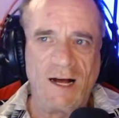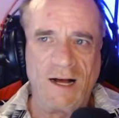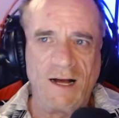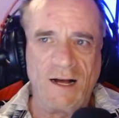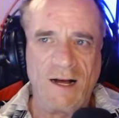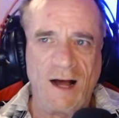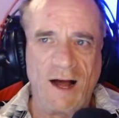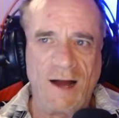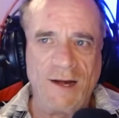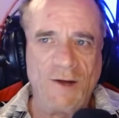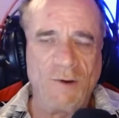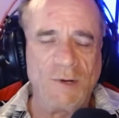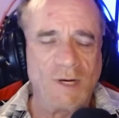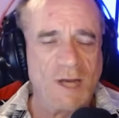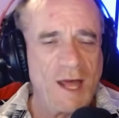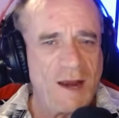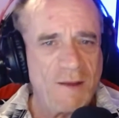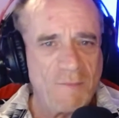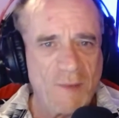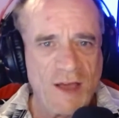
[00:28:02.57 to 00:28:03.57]
I know a
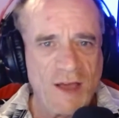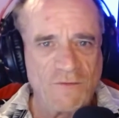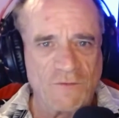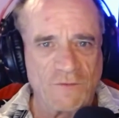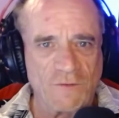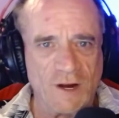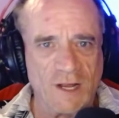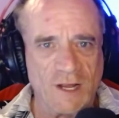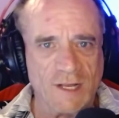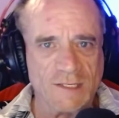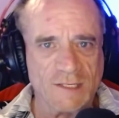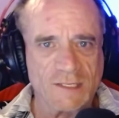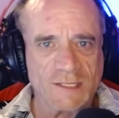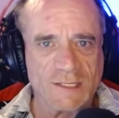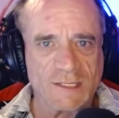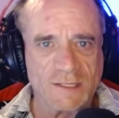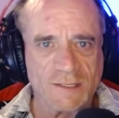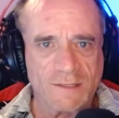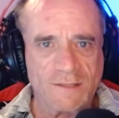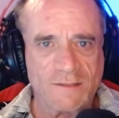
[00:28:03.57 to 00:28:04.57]
lot of my friends
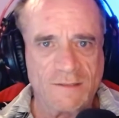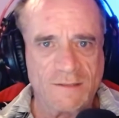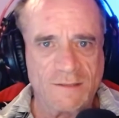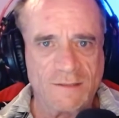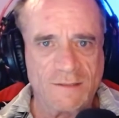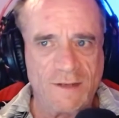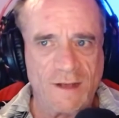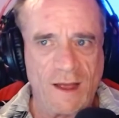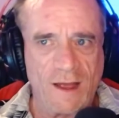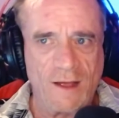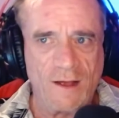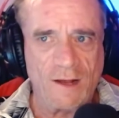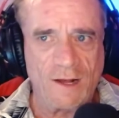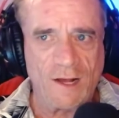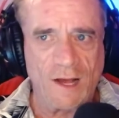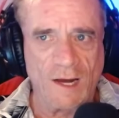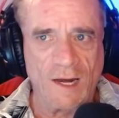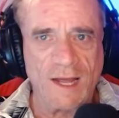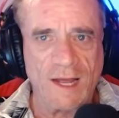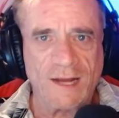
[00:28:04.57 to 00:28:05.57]

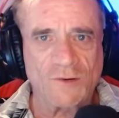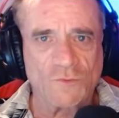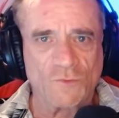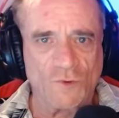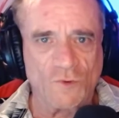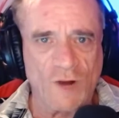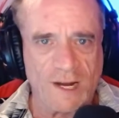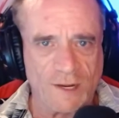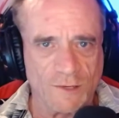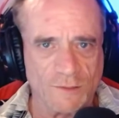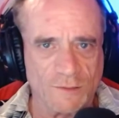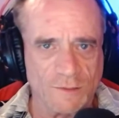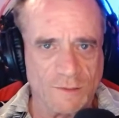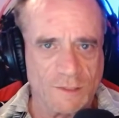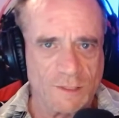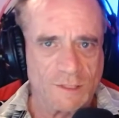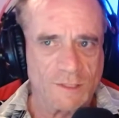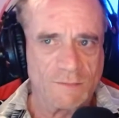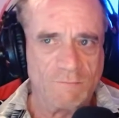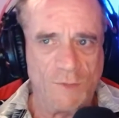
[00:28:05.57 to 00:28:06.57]
collect
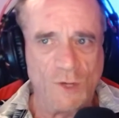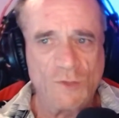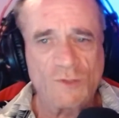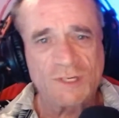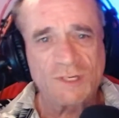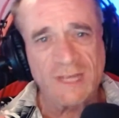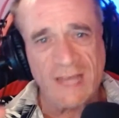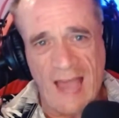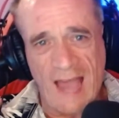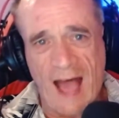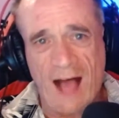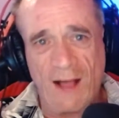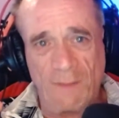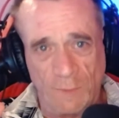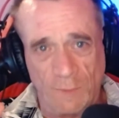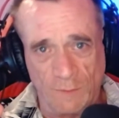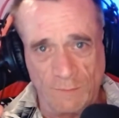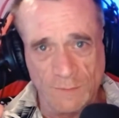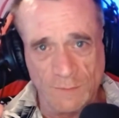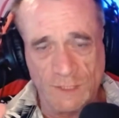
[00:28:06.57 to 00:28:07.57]
records, mostly albums.